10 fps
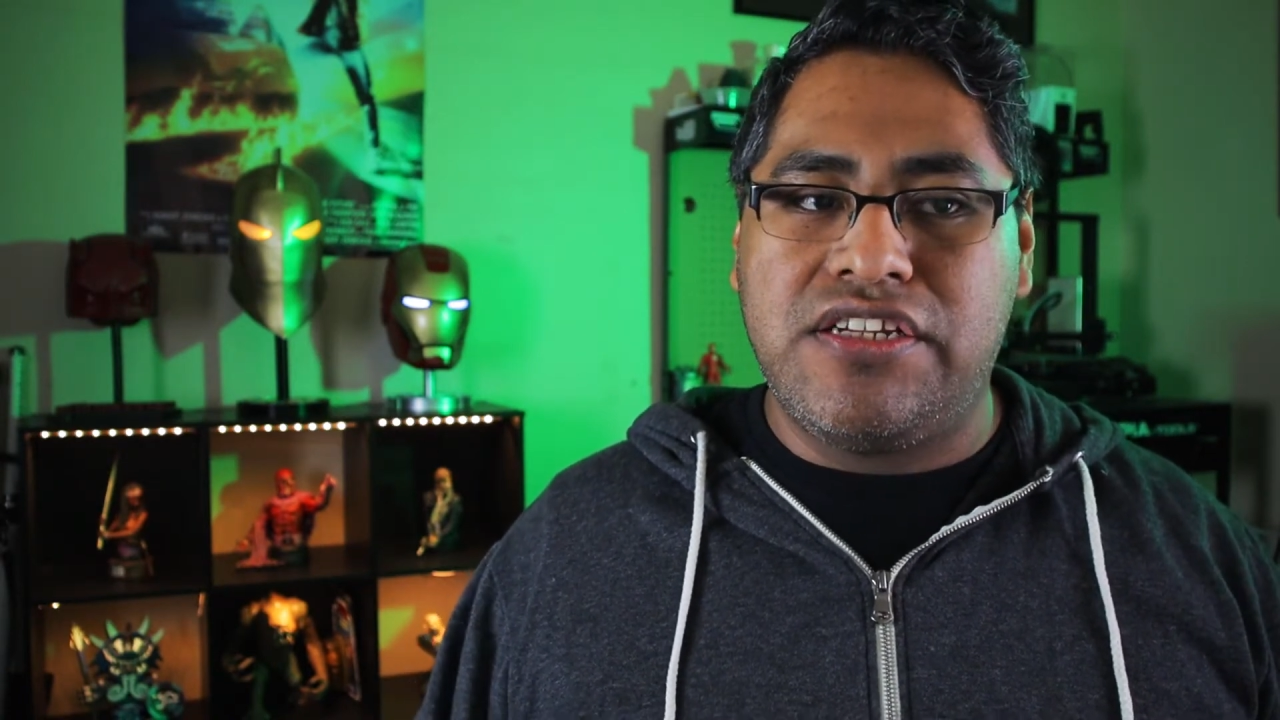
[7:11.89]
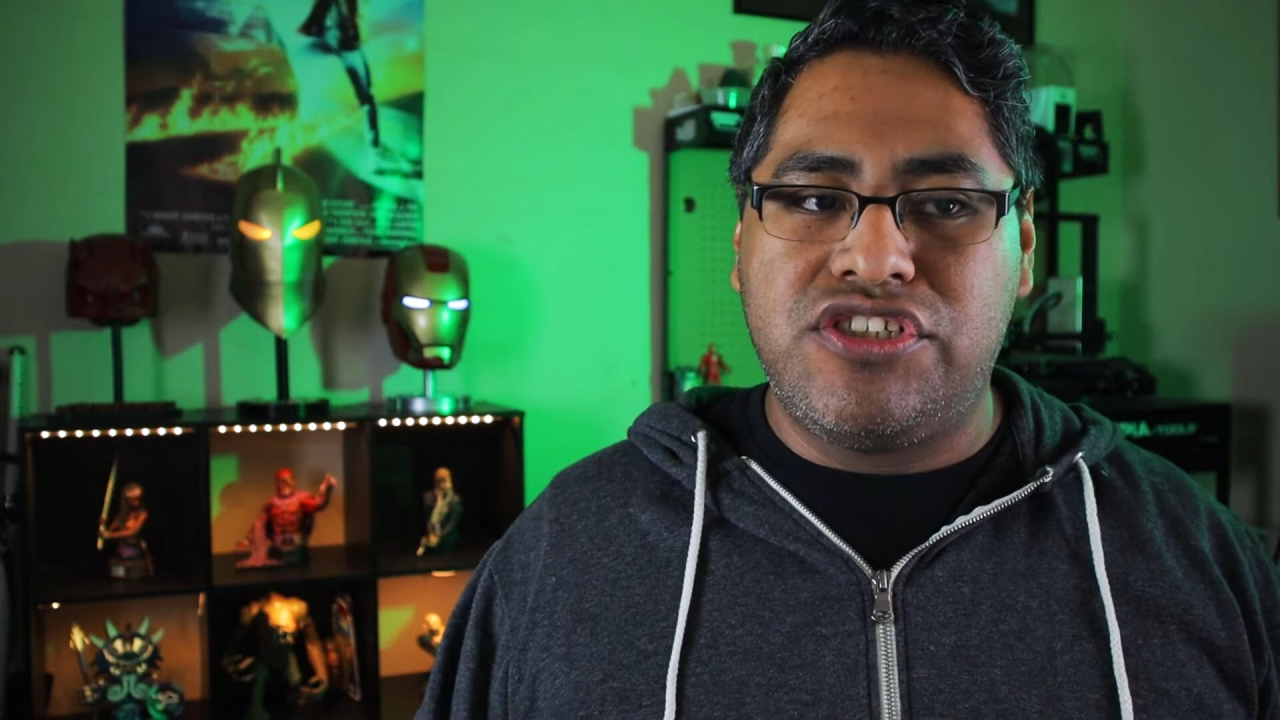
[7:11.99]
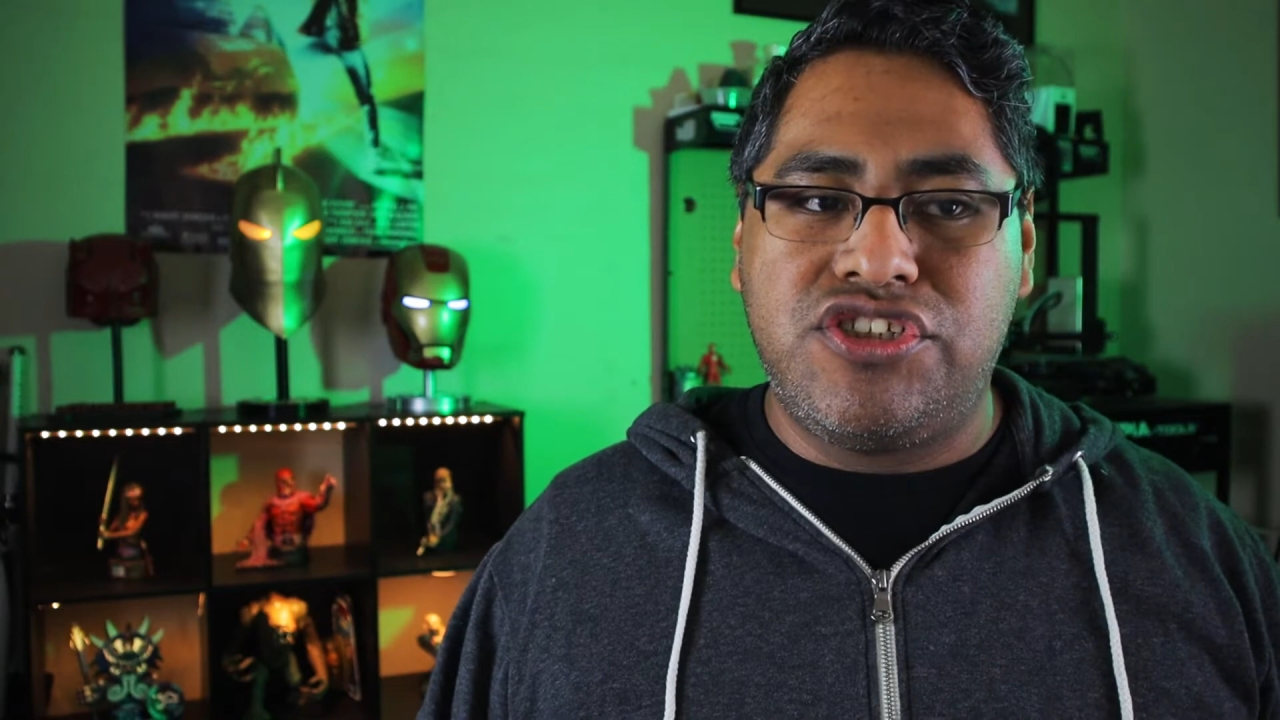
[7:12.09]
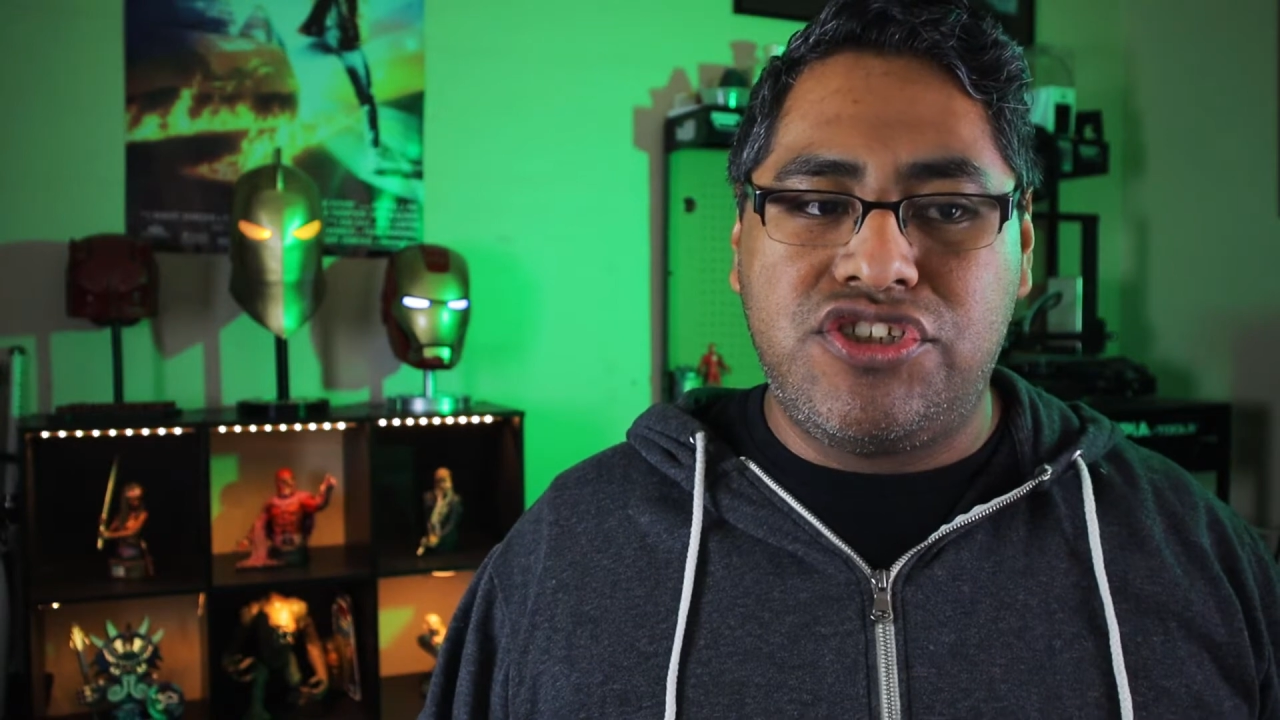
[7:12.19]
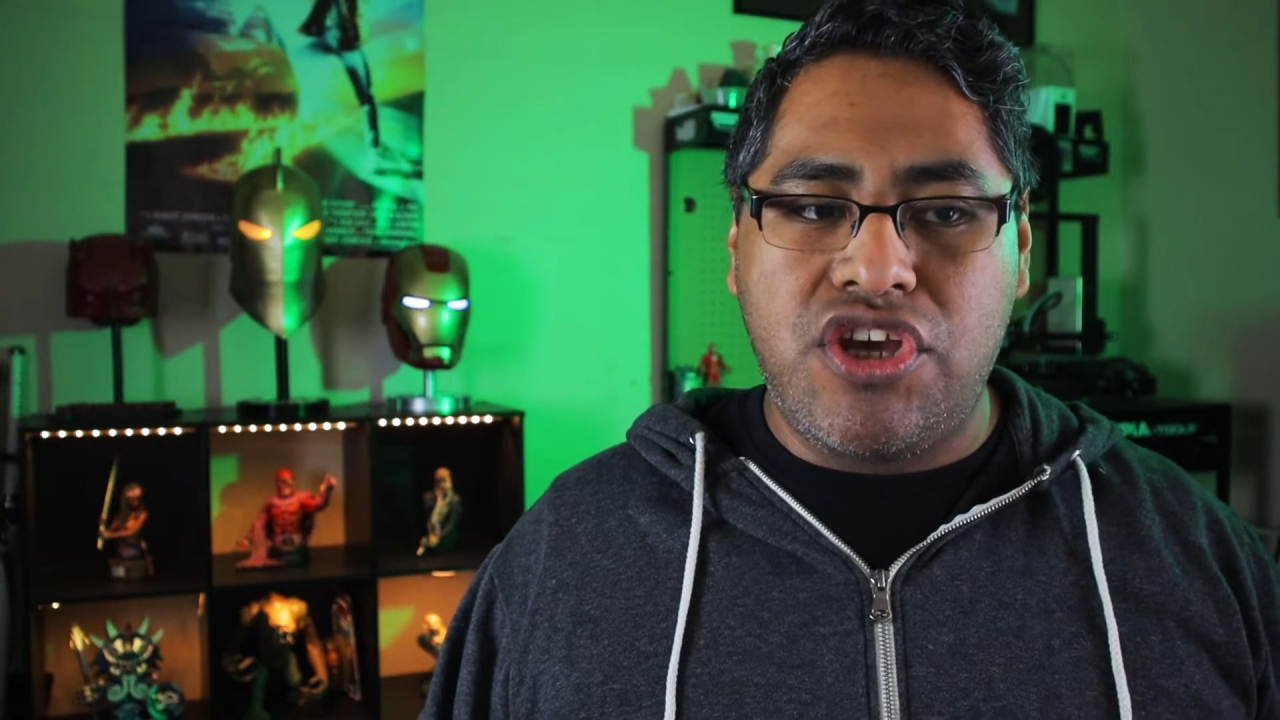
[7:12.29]

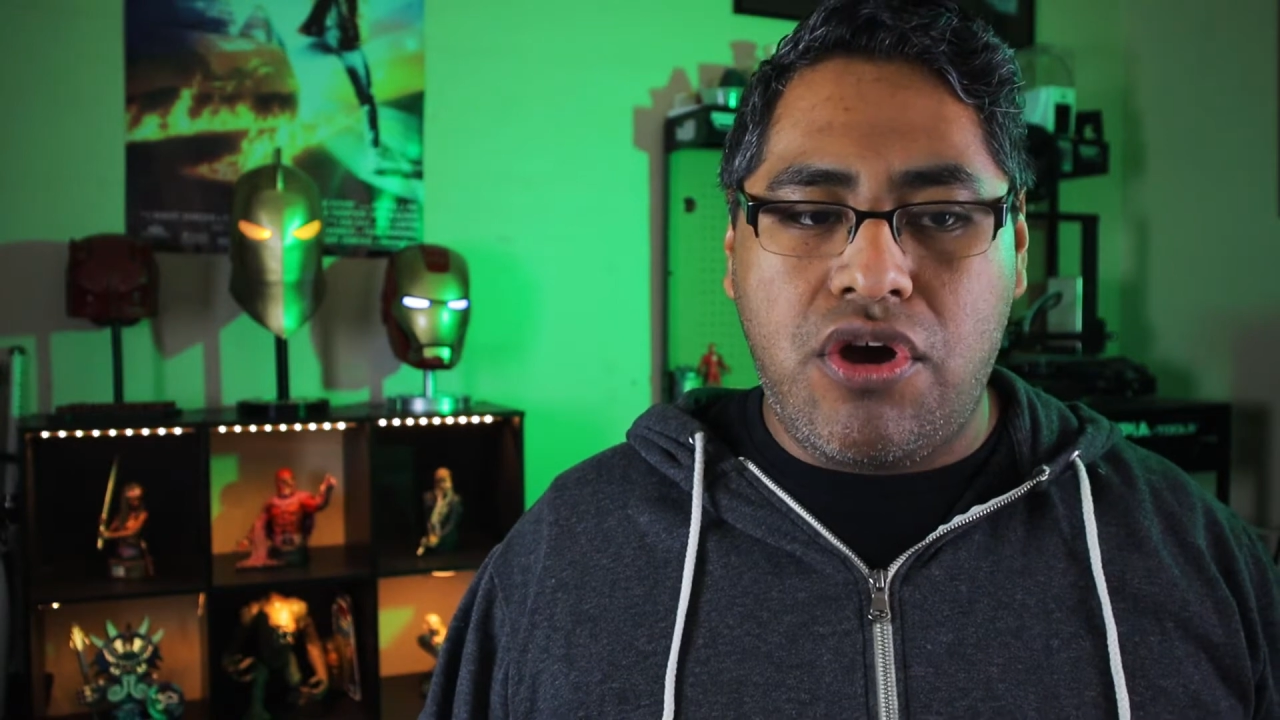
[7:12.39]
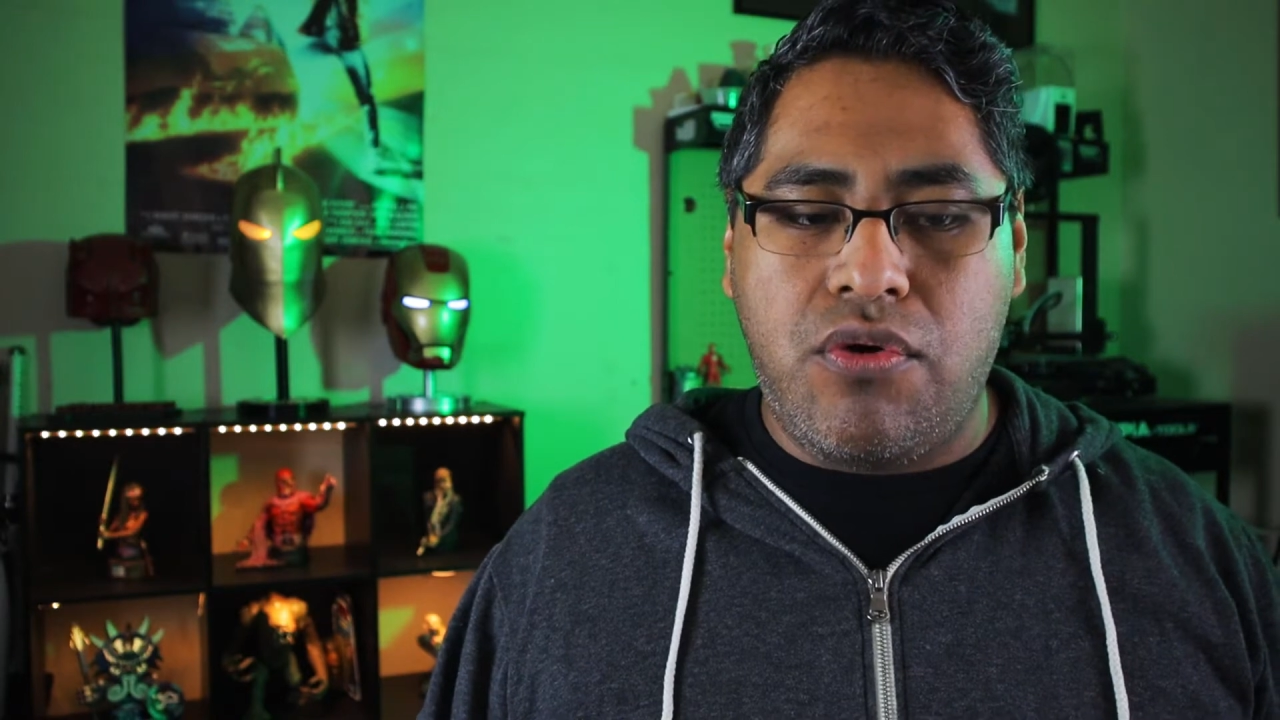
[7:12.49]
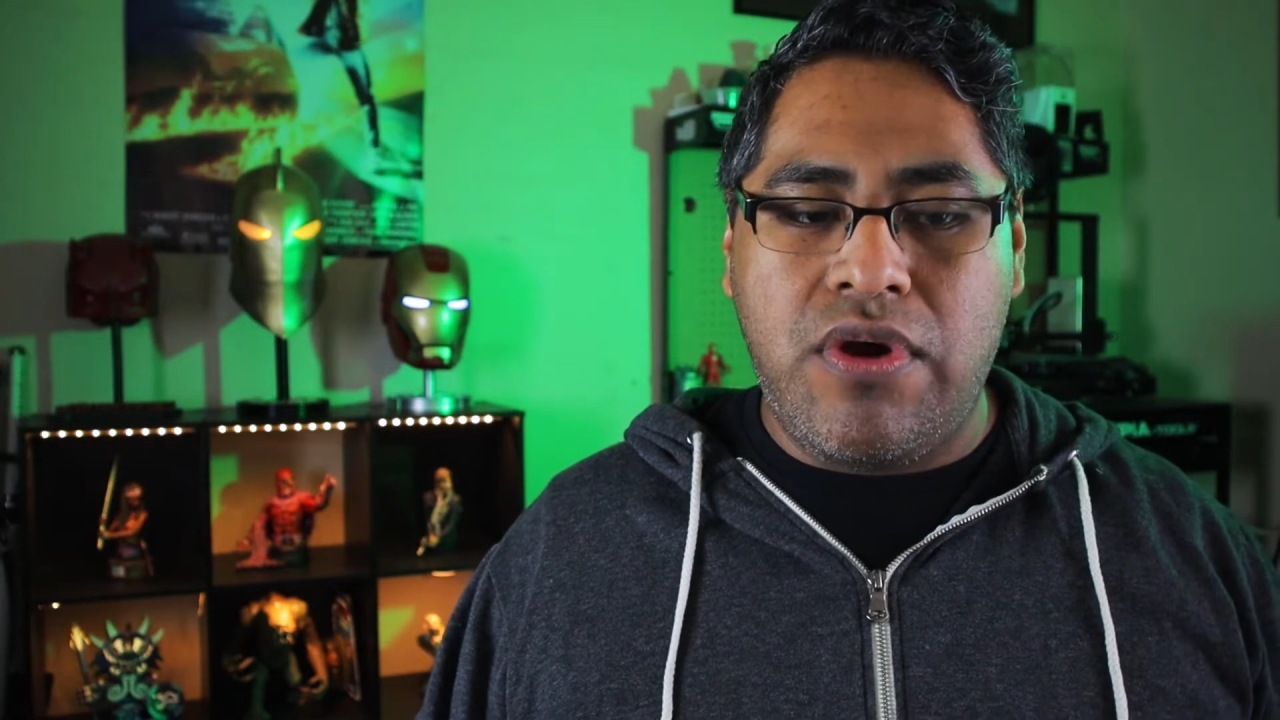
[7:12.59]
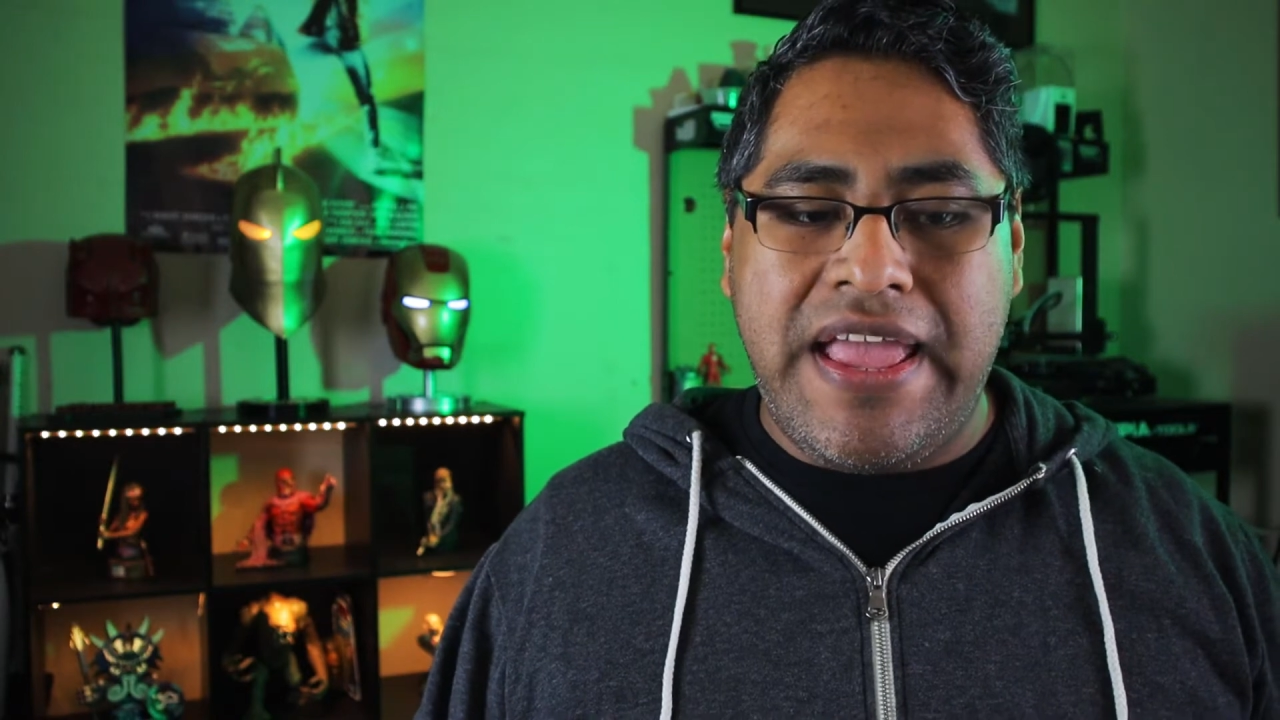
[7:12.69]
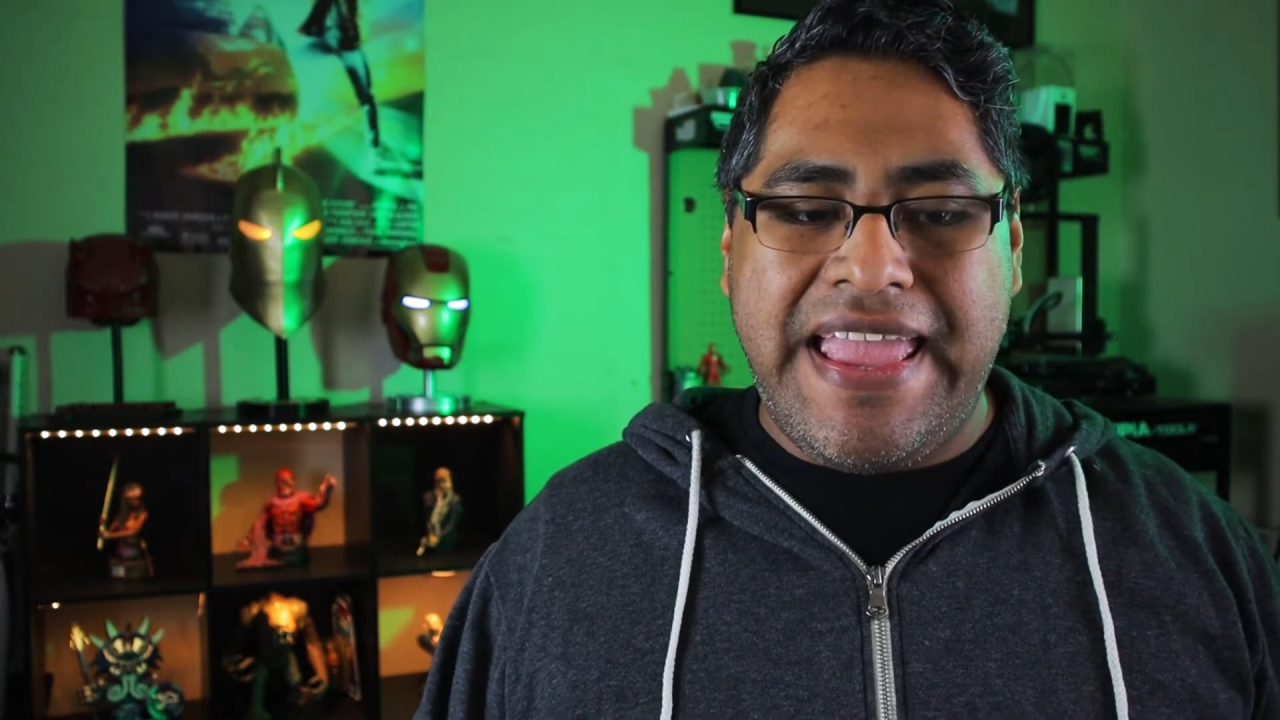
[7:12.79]
So